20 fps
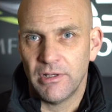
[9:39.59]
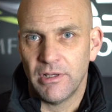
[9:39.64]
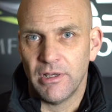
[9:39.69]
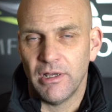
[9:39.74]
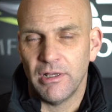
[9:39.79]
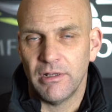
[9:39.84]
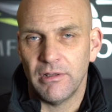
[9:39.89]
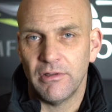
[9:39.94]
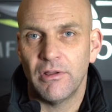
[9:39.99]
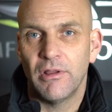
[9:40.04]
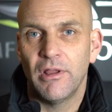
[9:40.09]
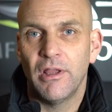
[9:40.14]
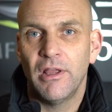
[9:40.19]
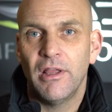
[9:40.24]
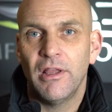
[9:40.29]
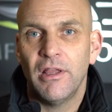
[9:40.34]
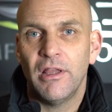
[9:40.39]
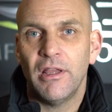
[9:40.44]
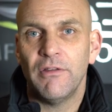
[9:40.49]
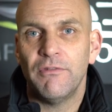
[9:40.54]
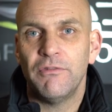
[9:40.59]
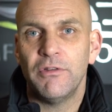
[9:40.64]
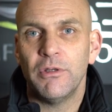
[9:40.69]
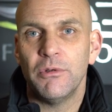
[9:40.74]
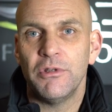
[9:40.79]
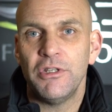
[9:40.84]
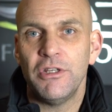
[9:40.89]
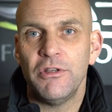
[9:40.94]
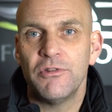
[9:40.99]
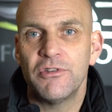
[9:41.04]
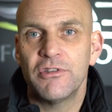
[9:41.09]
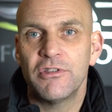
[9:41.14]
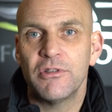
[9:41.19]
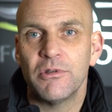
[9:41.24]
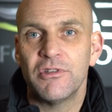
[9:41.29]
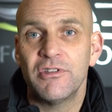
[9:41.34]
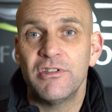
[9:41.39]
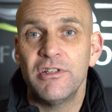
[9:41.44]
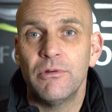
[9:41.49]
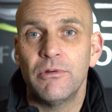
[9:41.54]
And if you are used to
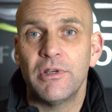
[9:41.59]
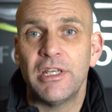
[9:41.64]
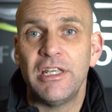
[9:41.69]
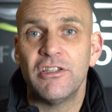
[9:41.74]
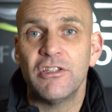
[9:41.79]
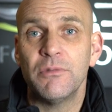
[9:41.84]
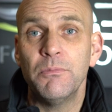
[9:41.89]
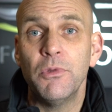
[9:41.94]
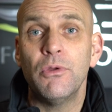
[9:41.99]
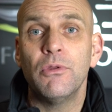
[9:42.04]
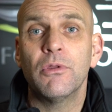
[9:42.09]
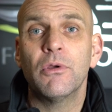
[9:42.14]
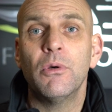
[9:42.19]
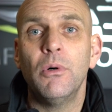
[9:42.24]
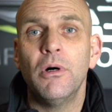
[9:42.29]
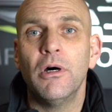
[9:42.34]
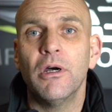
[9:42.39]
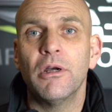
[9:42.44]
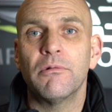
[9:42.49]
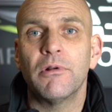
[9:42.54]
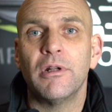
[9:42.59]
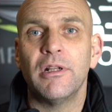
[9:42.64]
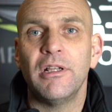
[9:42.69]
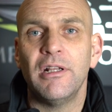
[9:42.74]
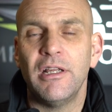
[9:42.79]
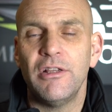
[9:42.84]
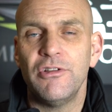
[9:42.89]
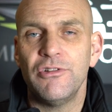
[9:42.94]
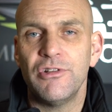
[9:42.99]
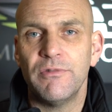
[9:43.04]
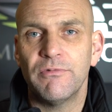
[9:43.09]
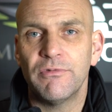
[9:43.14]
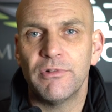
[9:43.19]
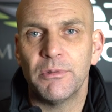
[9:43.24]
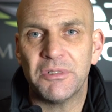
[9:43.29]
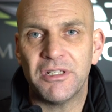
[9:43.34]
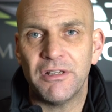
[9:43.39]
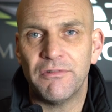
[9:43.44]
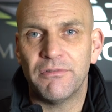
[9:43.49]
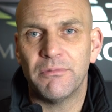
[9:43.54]
a silky smooth, quiet running engine
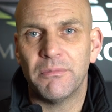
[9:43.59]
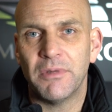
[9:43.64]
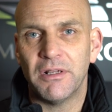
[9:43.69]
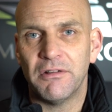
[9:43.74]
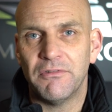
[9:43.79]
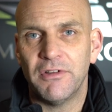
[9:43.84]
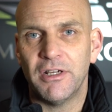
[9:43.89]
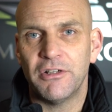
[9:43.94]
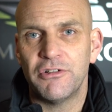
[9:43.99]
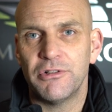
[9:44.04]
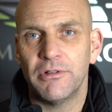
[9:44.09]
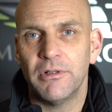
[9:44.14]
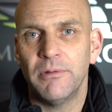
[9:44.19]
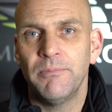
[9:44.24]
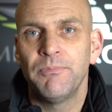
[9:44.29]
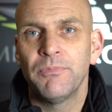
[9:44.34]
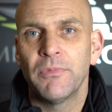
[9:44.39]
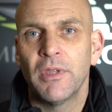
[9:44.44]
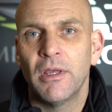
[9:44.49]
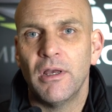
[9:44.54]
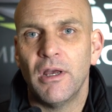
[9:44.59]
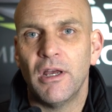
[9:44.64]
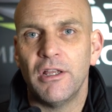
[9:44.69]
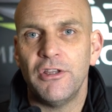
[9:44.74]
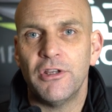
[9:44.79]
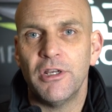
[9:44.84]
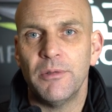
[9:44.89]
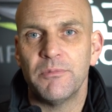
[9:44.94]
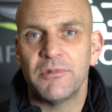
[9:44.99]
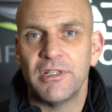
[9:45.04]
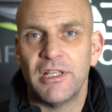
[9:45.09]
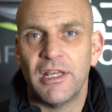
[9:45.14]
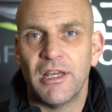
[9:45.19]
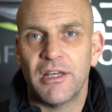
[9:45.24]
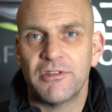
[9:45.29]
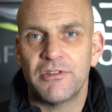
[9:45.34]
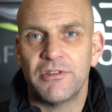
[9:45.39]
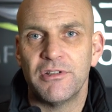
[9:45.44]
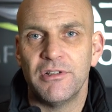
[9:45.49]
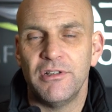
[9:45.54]
from a different manufacturer, and you come to the
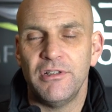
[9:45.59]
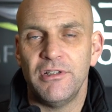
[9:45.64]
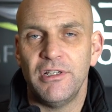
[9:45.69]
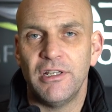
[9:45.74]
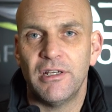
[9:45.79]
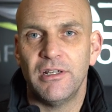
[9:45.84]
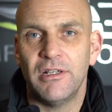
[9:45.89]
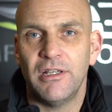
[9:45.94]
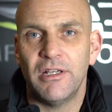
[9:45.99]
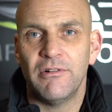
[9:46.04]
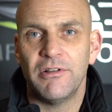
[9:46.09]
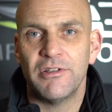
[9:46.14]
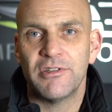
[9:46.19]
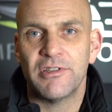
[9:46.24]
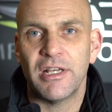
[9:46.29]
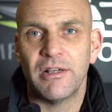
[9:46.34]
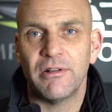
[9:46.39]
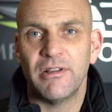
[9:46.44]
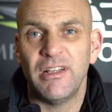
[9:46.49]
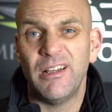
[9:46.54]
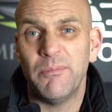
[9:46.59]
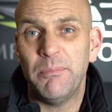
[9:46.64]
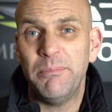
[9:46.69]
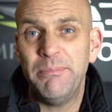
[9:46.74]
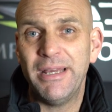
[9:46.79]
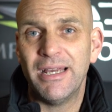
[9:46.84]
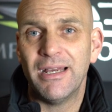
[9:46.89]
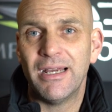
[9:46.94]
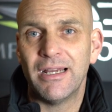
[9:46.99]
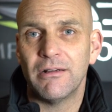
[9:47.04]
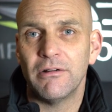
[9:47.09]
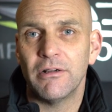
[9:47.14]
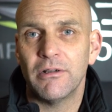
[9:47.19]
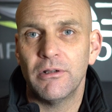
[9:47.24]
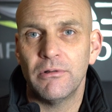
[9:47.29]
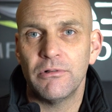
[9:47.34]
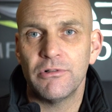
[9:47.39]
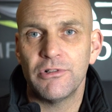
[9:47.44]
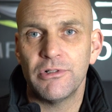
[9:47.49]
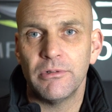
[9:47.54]
Aston and you can hear it sounding a bit
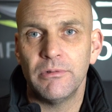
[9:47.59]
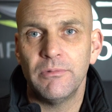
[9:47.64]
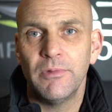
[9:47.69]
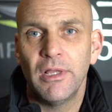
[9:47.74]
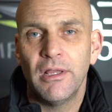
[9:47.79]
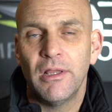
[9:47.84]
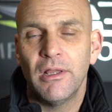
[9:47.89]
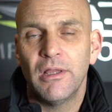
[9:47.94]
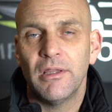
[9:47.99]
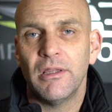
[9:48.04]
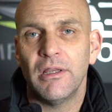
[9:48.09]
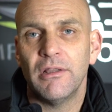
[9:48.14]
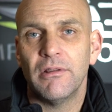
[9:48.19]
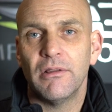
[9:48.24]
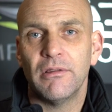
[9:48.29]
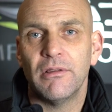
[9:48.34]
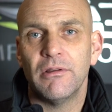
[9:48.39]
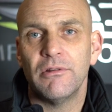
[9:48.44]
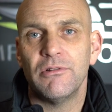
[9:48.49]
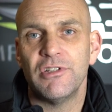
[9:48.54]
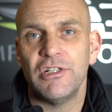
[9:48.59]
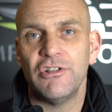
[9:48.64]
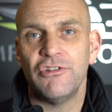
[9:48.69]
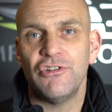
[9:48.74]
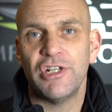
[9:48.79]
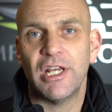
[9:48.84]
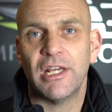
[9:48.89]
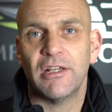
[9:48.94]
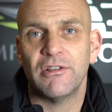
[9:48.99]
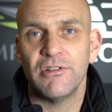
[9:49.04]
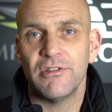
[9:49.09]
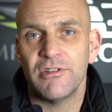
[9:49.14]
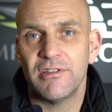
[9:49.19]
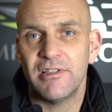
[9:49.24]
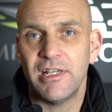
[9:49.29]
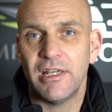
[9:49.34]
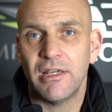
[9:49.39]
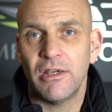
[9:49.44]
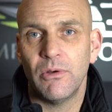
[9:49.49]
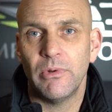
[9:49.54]
agricultural, then those injectors
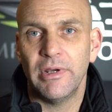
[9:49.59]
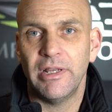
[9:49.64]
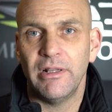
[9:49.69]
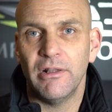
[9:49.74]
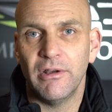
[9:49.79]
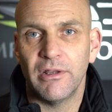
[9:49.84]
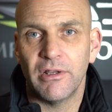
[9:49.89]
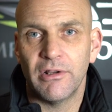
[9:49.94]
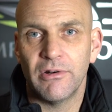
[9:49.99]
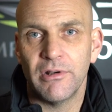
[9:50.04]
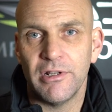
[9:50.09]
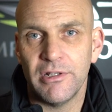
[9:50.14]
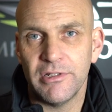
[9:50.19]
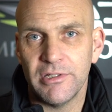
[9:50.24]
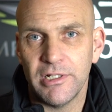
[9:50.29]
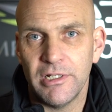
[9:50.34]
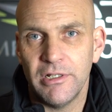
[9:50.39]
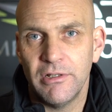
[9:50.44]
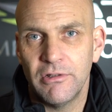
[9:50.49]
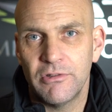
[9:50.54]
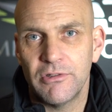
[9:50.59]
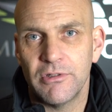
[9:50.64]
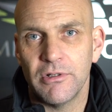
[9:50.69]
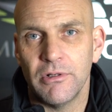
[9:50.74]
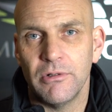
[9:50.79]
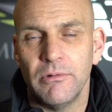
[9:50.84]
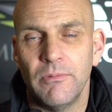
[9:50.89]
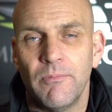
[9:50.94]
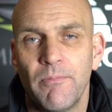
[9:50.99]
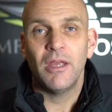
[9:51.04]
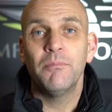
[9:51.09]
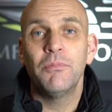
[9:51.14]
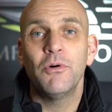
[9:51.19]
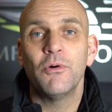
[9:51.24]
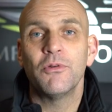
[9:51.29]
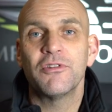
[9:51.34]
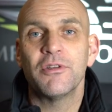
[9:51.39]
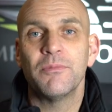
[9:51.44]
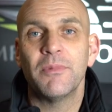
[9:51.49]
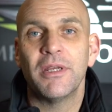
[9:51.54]
tick away like crazy. So
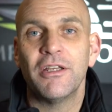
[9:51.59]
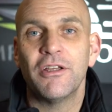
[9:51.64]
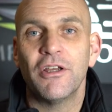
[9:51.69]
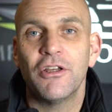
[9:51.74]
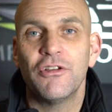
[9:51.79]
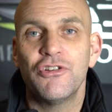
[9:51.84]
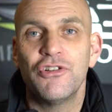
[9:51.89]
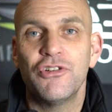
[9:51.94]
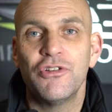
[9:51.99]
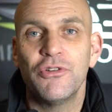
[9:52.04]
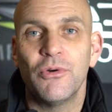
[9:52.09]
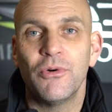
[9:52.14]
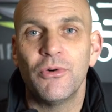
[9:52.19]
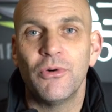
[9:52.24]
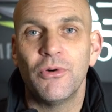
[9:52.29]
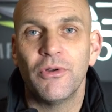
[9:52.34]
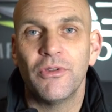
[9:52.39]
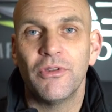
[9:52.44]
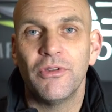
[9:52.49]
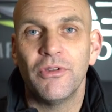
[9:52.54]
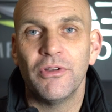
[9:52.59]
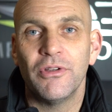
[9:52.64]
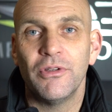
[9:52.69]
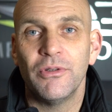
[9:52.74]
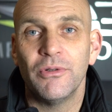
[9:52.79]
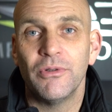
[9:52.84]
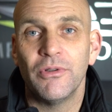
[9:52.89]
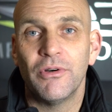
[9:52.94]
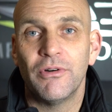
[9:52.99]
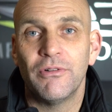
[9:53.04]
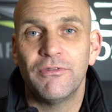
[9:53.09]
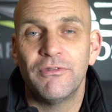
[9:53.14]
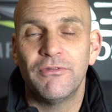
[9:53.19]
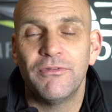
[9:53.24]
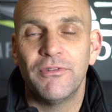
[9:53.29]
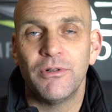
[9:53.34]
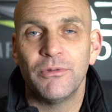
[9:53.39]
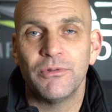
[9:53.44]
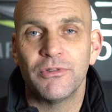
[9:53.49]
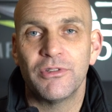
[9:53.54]
important to make sure that you're not
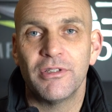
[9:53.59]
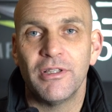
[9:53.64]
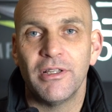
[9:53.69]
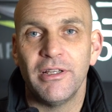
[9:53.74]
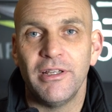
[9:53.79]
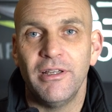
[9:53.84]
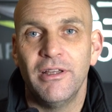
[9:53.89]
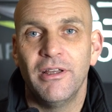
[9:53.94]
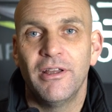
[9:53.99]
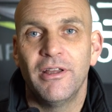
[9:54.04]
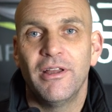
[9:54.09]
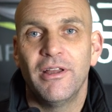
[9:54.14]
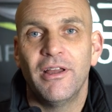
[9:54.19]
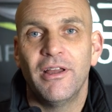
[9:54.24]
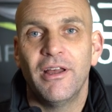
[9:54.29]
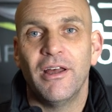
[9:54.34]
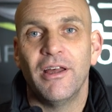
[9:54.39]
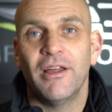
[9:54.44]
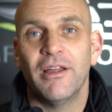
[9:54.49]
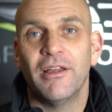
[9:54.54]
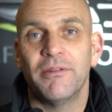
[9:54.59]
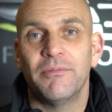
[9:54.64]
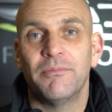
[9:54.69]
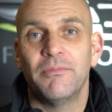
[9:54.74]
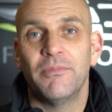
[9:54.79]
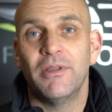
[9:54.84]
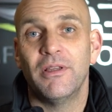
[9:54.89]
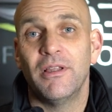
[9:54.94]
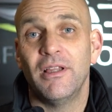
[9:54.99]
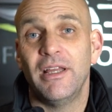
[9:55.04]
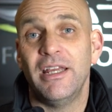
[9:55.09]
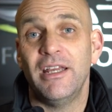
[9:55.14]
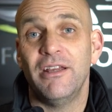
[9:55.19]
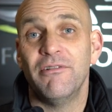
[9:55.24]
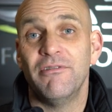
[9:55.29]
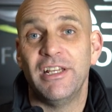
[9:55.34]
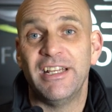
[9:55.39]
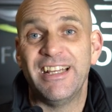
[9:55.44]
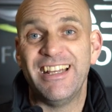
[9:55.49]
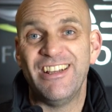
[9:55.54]
falsely uh,
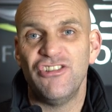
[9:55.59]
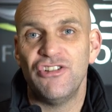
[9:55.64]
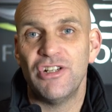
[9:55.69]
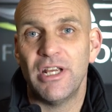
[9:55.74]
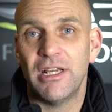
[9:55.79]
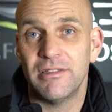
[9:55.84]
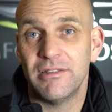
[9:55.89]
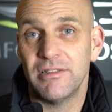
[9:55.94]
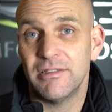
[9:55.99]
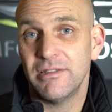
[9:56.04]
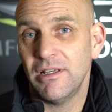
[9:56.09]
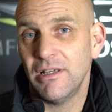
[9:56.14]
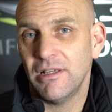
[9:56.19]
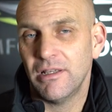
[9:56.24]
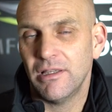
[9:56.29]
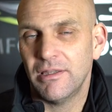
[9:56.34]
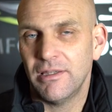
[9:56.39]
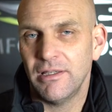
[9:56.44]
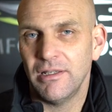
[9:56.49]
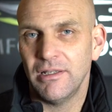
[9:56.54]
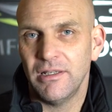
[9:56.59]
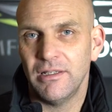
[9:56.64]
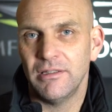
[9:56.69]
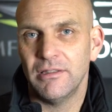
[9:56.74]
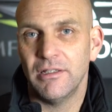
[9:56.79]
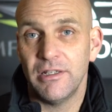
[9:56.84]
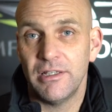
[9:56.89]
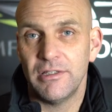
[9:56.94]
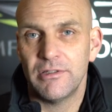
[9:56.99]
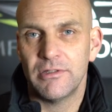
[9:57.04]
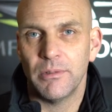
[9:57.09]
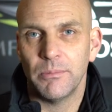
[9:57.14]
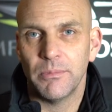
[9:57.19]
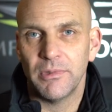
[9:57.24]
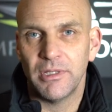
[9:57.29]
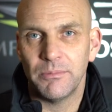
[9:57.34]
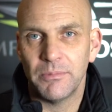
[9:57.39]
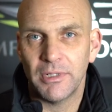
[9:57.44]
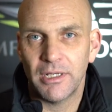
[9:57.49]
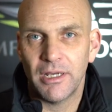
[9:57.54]
hearing injector tick thinking that it's
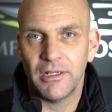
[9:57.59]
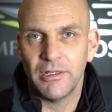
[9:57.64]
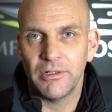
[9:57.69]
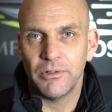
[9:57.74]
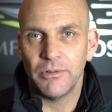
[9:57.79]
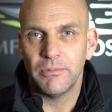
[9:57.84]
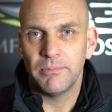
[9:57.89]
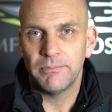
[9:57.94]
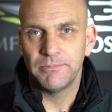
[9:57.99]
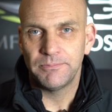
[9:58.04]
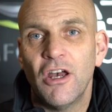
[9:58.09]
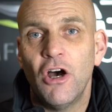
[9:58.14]
something mechanical.